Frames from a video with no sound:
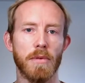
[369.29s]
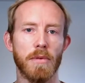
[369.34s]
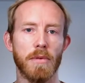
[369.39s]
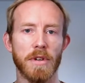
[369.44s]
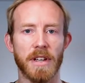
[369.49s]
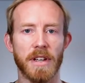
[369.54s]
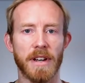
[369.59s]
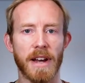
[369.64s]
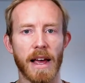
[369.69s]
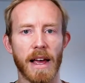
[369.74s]

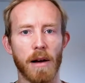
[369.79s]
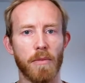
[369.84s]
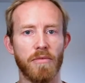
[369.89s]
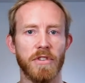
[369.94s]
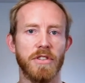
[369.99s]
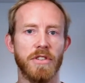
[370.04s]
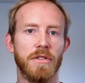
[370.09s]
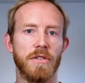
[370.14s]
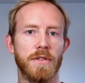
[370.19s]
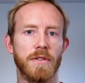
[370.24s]
which can help
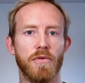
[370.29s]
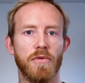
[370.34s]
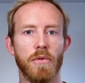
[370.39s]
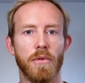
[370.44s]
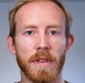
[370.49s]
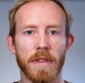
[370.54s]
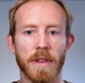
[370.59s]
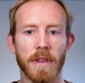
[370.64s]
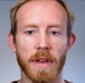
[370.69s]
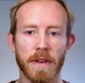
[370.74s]
reduce
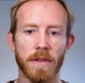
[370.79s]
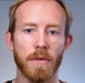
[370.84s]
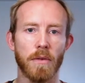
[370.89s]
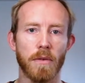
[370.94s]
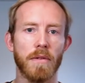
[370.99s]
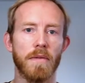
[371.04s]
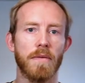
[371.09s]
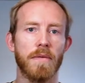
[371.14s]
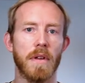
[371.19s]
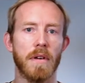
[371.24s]
fraud and these
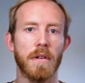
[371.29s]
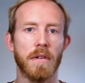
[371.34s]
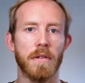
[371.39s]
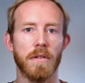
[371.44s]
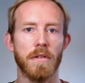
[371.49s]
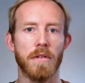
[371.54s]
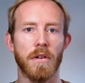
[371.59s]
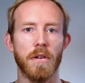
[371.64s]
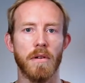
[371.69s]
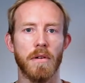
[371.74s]
sorts of
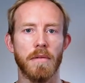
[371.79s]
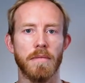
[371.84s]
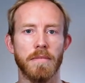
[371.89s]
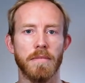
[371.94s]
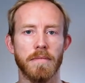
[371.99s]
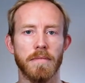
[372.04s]
things too.